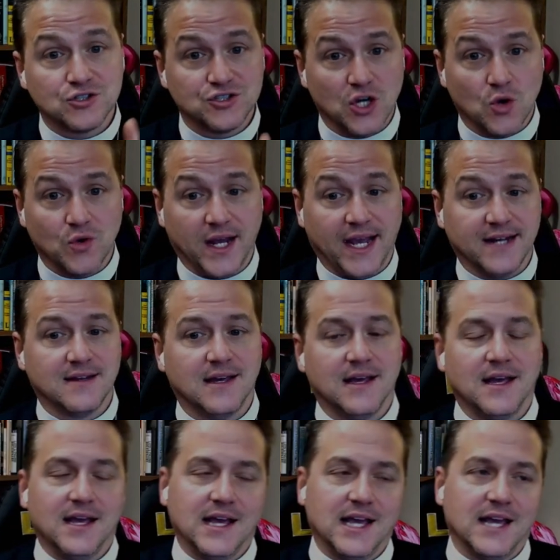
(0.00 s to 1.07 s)
donate.
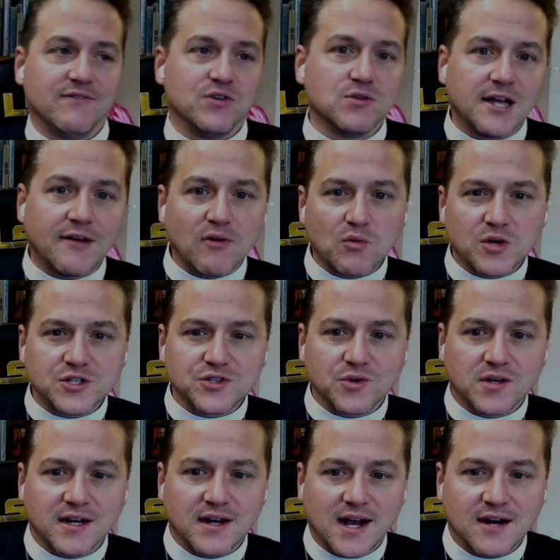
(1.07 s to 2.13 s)
If you love what we're doing
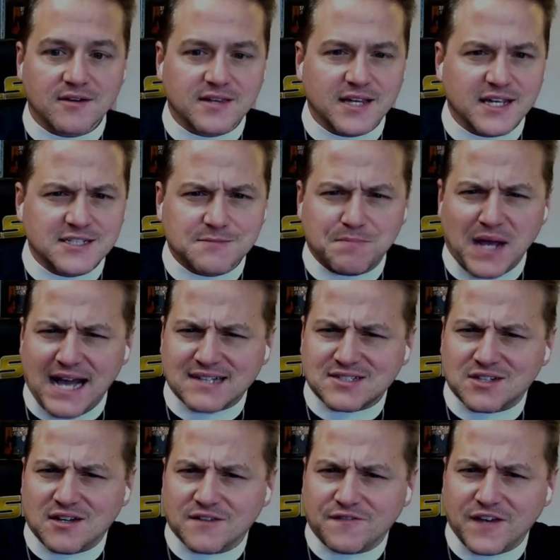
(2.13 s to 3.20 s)
in Higher Things, passing
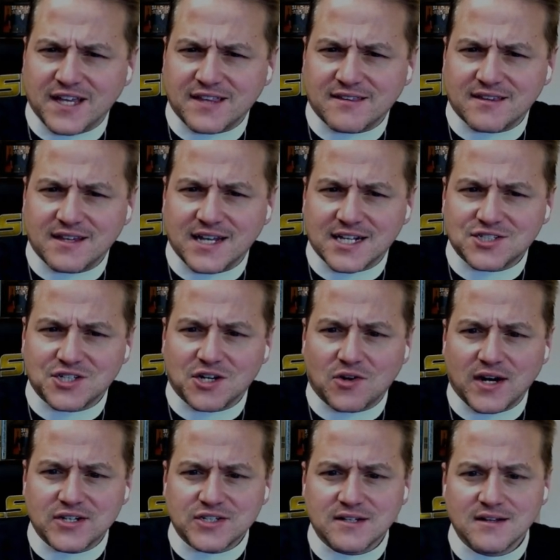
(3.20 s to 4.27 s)
on the faith to the next
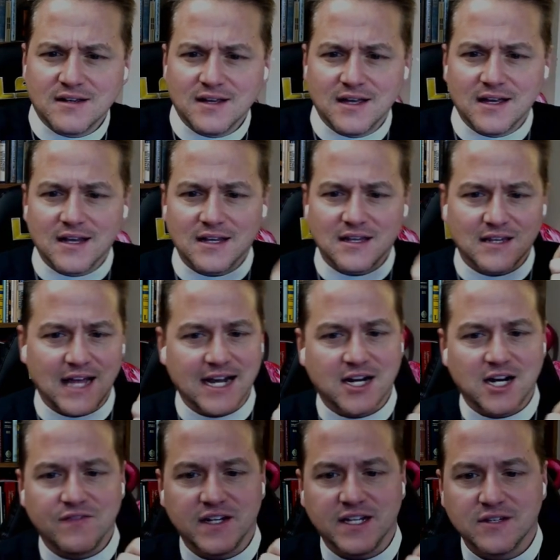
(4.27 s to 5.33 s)
generation, like our
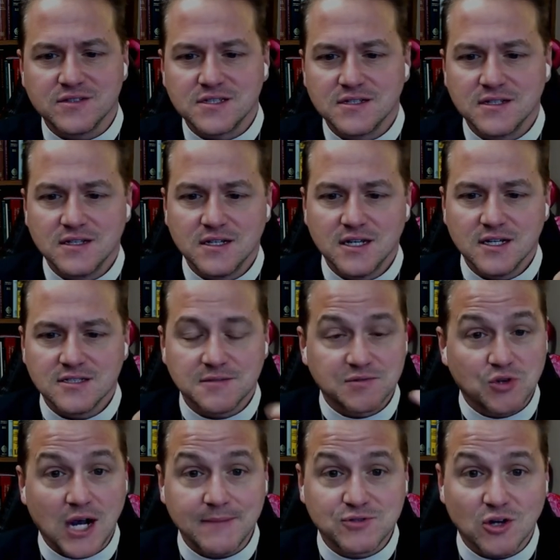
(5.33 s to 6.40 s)
videos,
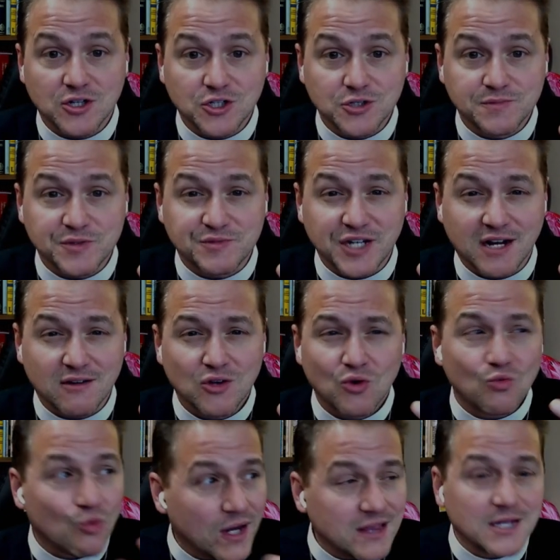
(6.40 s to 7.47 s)
subscribe to our YouTube channel,
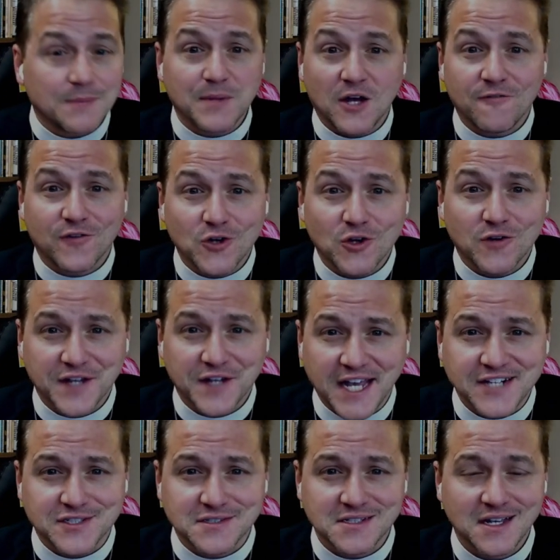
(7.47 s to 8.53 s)
ring the bell for
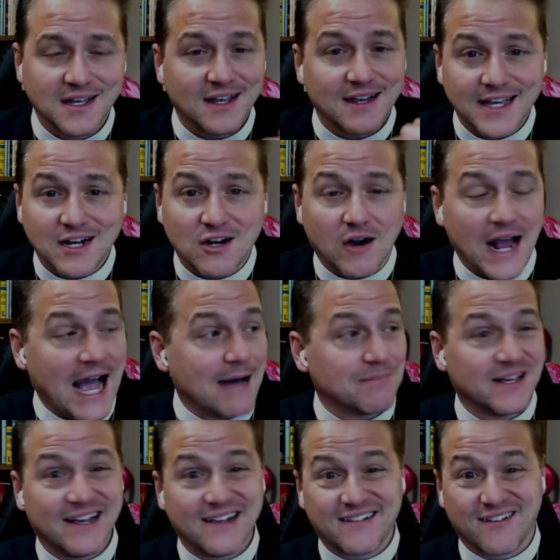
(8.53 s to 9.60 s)
notifications, get our app.
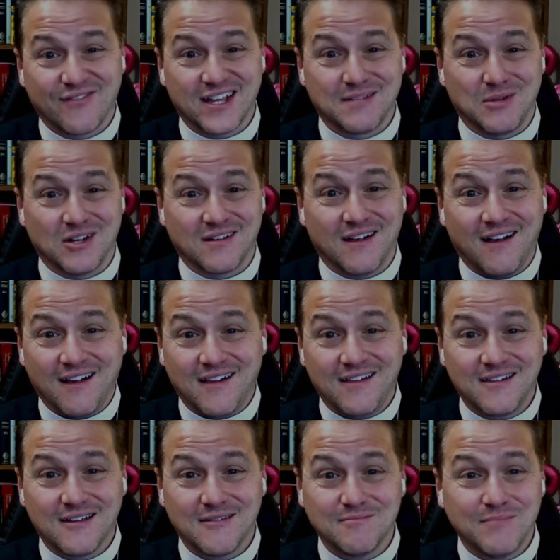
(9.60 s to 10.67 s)
It's available on
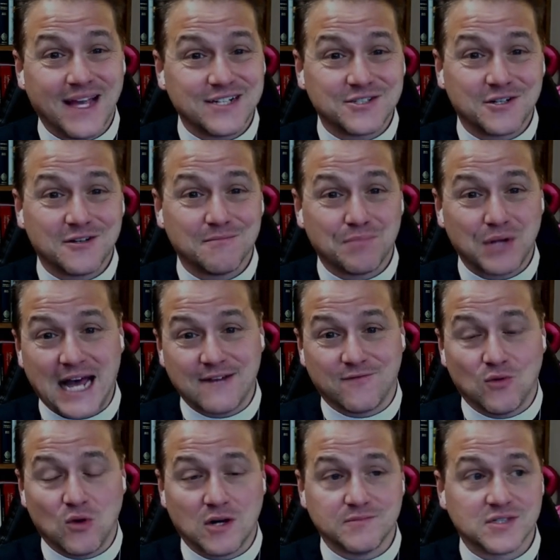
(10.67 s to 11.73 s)
all major
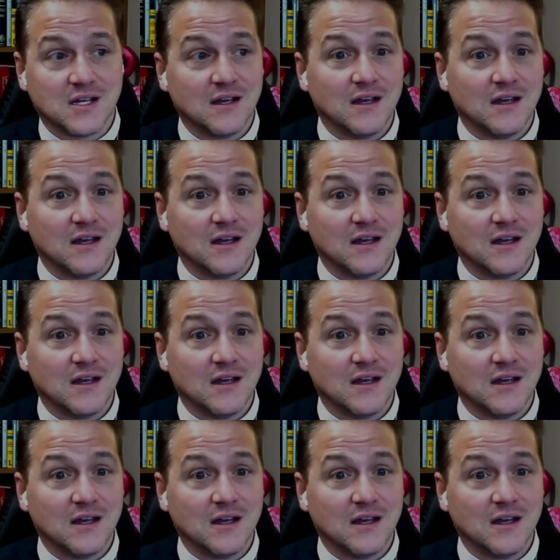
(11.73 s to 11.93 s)
platforms.